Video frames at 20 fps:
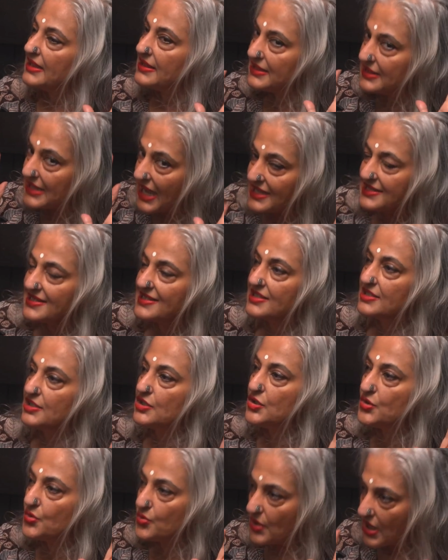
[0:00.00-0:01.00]
That's the
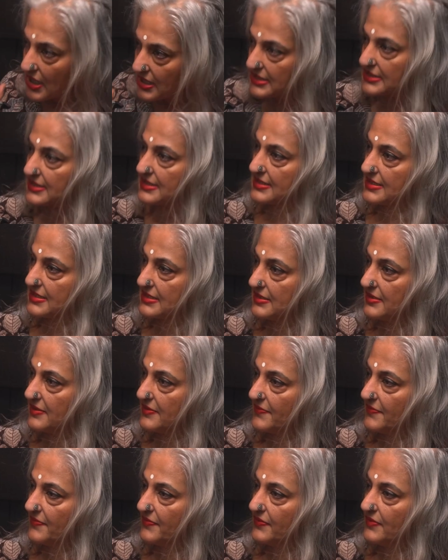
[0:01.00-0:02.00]
nuance.
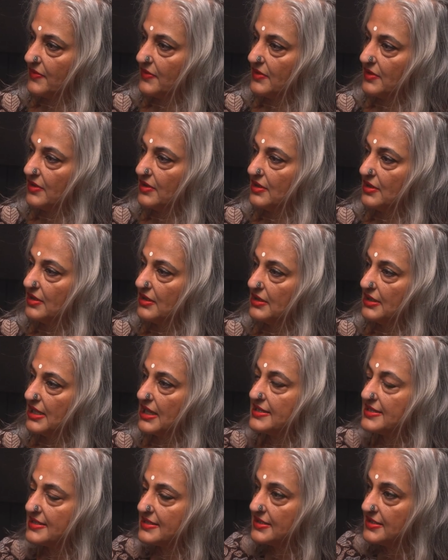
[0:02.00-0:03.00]

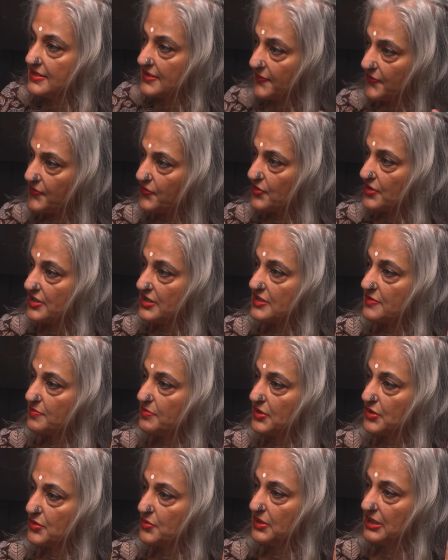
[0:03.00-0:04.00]
That's the difference
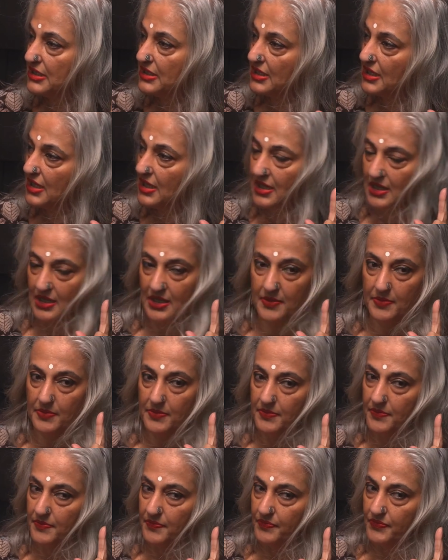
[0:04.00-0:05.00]
between
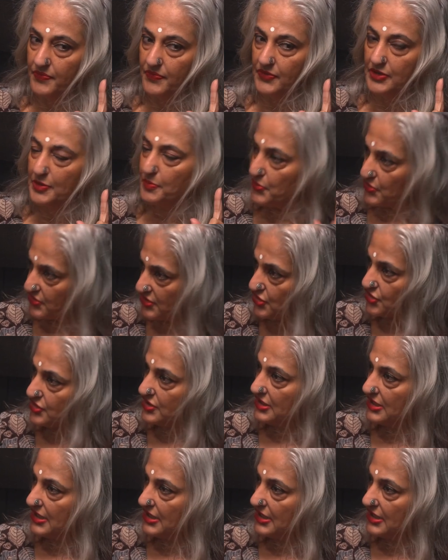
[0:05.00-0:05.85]
the position